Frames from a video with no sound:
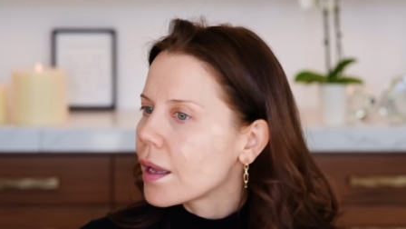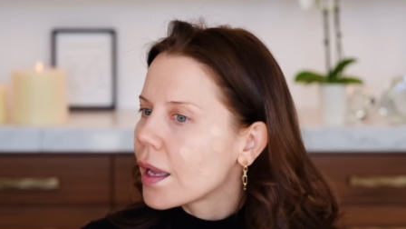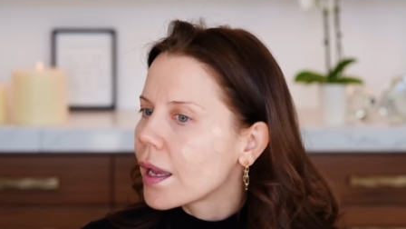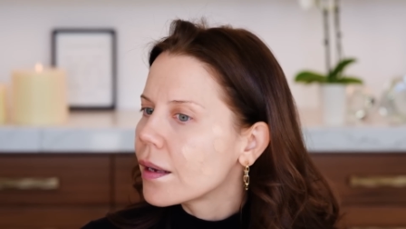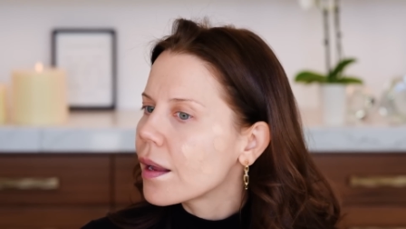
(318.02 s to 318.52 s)

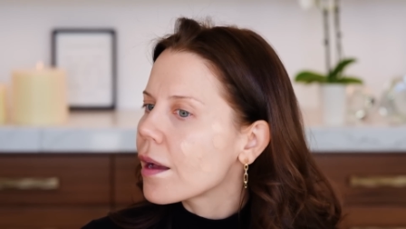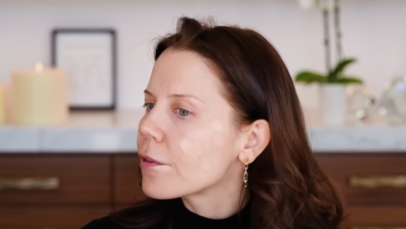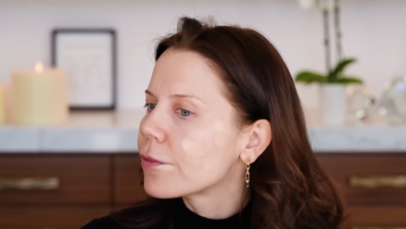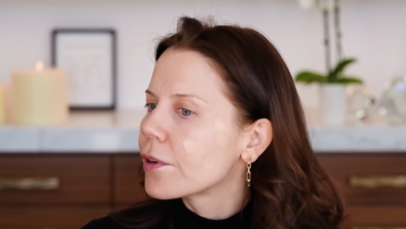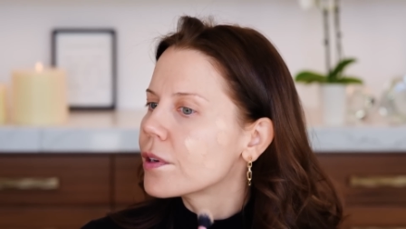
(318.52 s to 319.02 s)
And
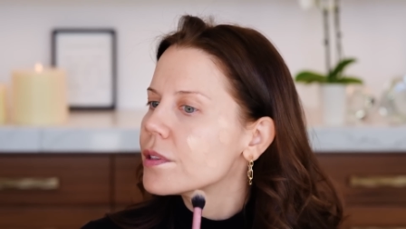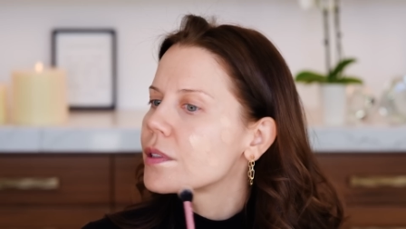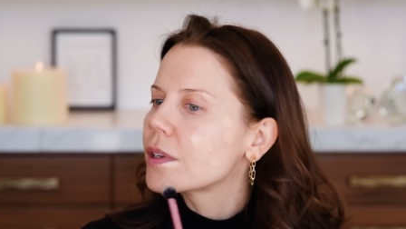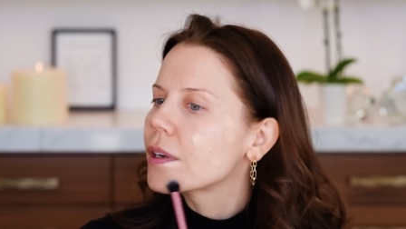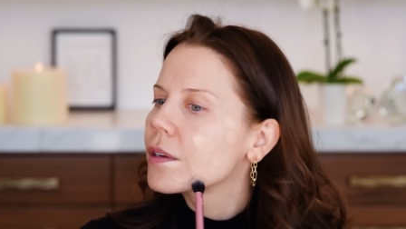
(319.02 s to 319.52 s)
at
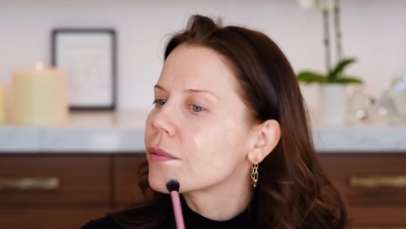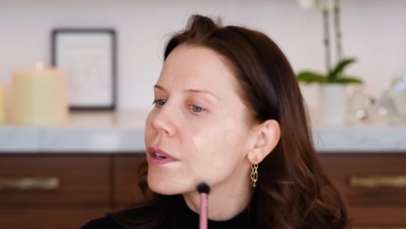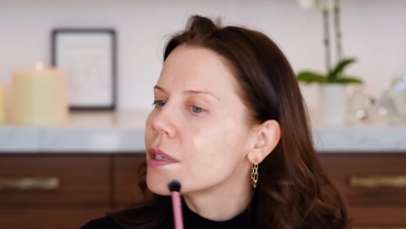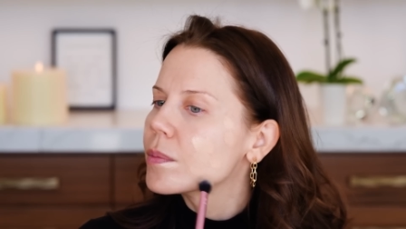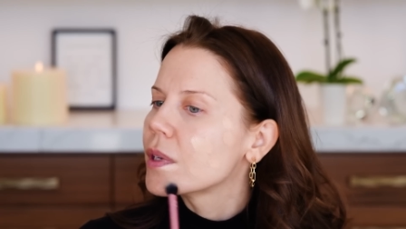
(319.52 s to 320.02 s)
first it kind of
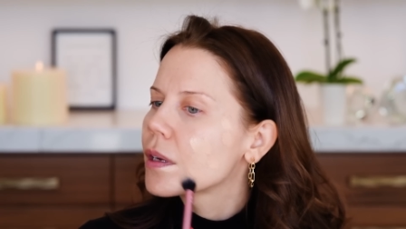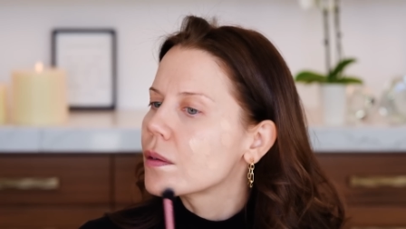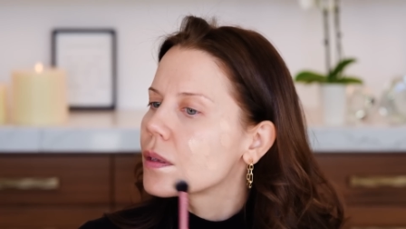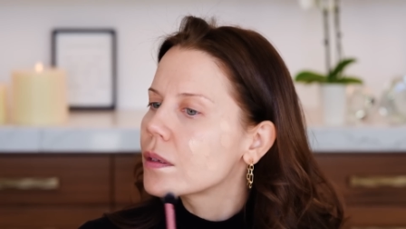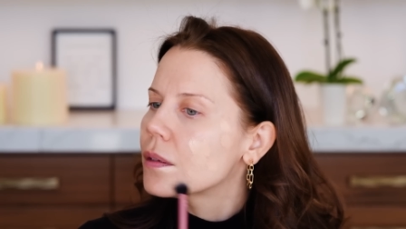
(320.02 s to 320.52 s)
freaks me
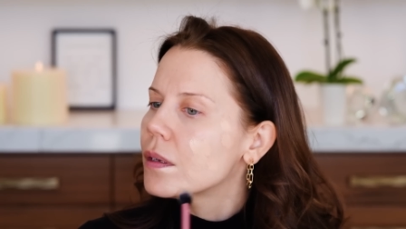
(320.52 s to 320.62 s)
out, like,